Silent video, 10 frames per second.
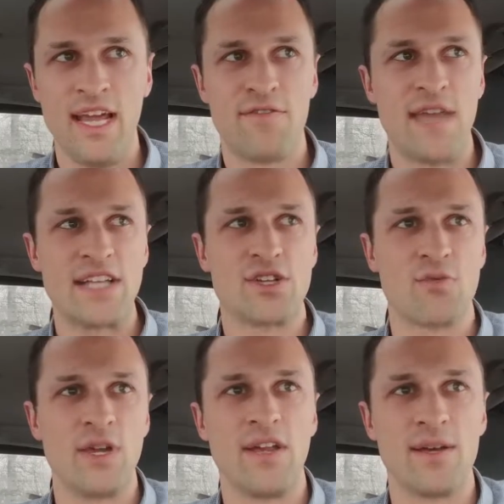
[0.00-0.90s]
if that's
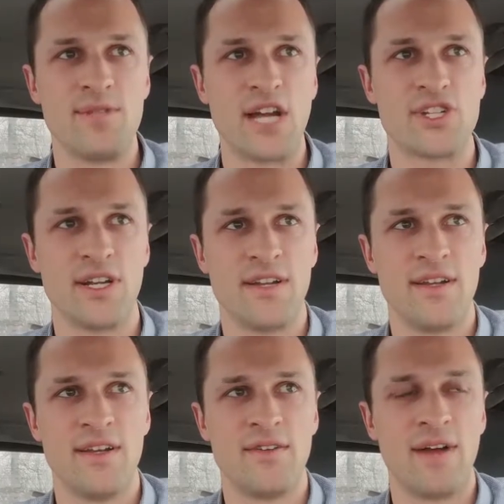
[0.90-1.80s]
a real objection,
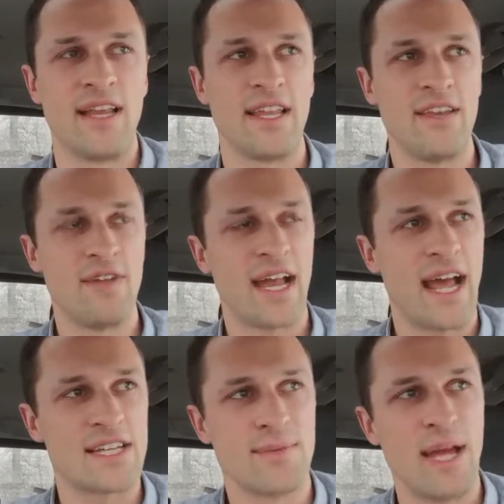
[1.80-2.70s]
right? Like, you've got
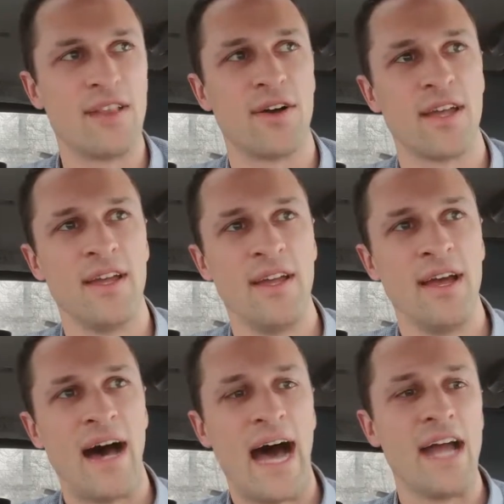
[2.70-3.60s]
to ask them, hey, look,
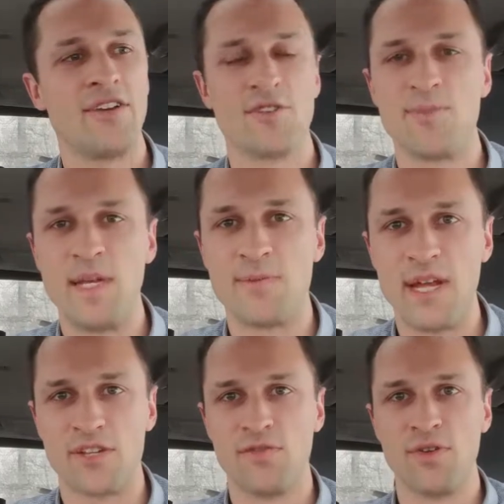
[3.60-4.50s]
I don't speak
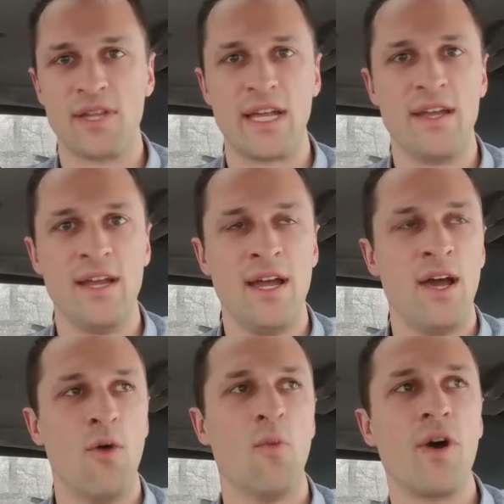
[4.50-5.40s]
Spanish fluently.
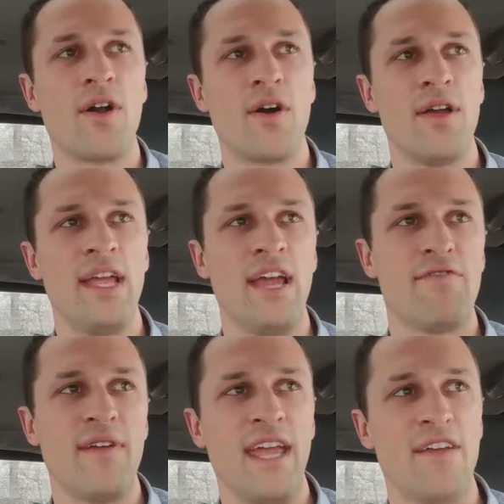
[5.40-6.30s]

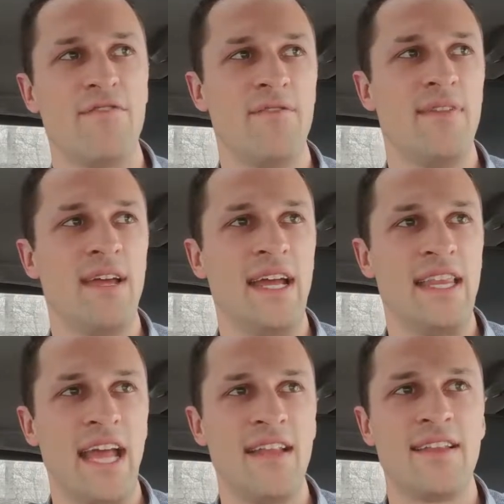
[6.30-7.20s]
If
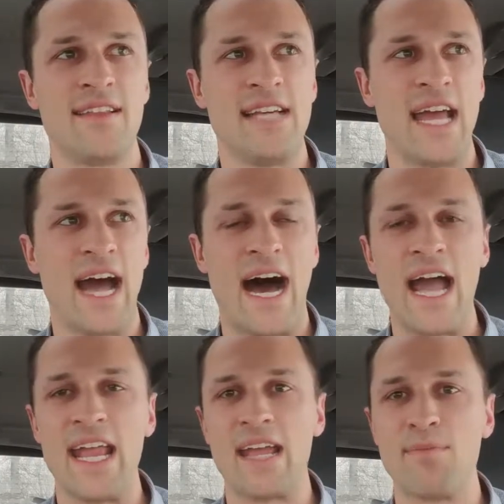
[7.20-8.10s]
in the end of the day,
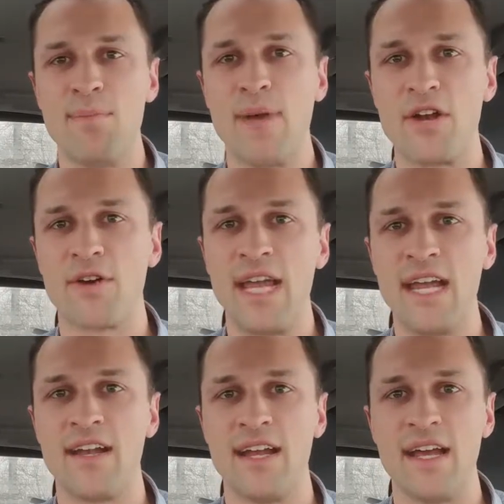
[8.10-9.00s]
I am the better
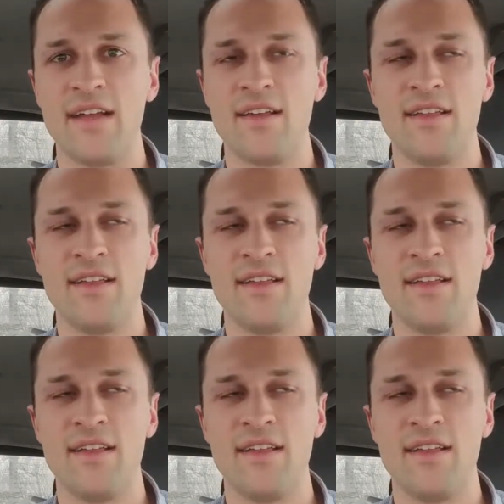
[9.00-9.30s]
candidate